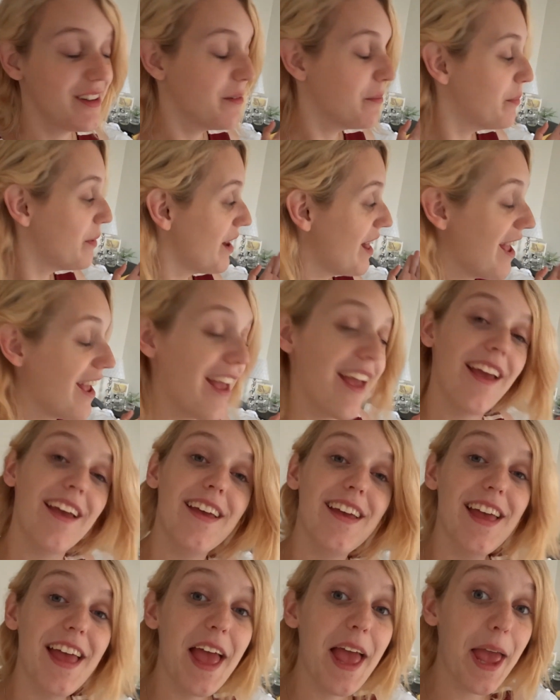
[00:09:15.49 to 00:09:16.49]
But hey,
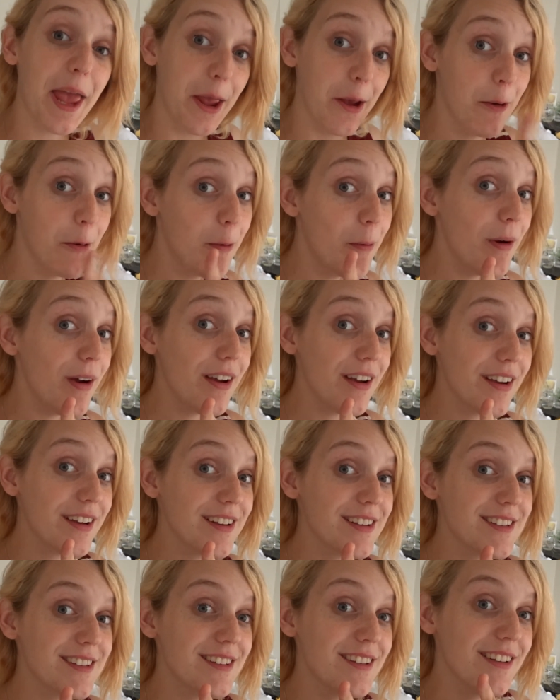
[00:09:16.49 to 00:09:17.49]
it
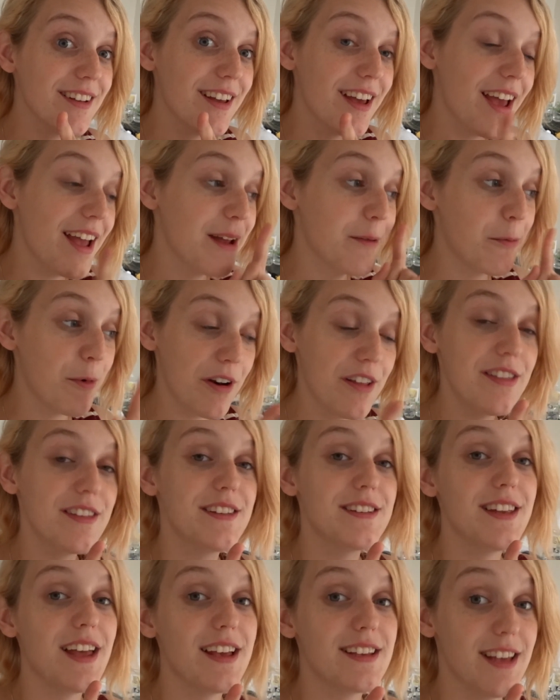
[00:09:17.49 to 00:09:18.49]
works, and one of
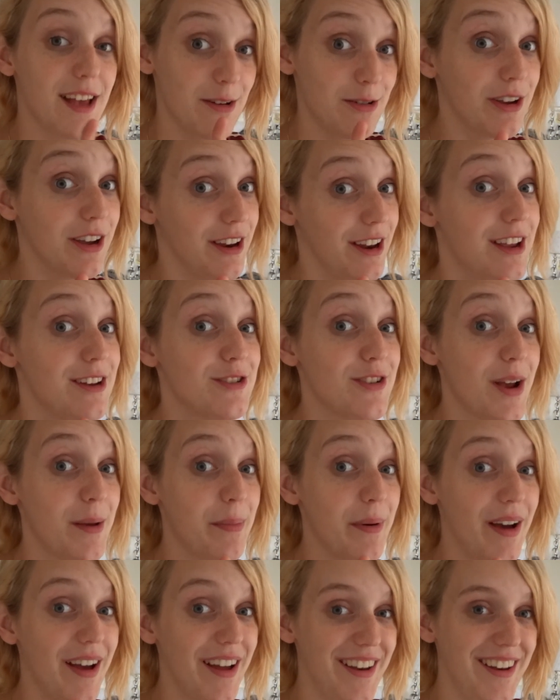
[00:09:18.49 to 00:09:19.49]
these days I will get a
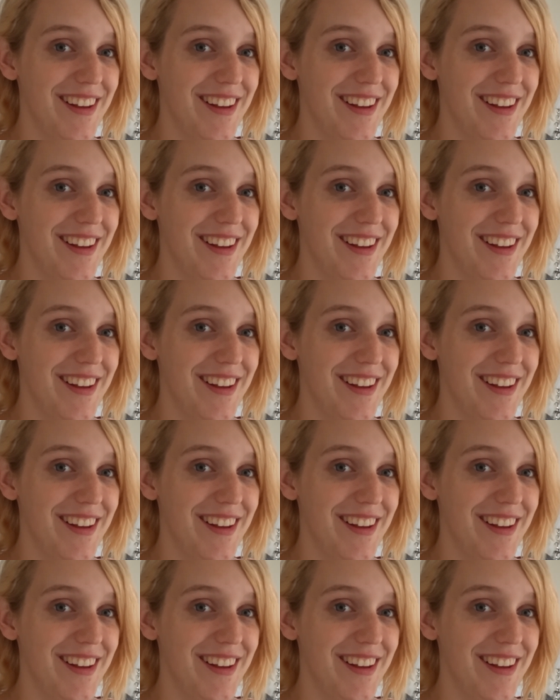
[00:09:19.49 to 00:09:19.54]
tripod.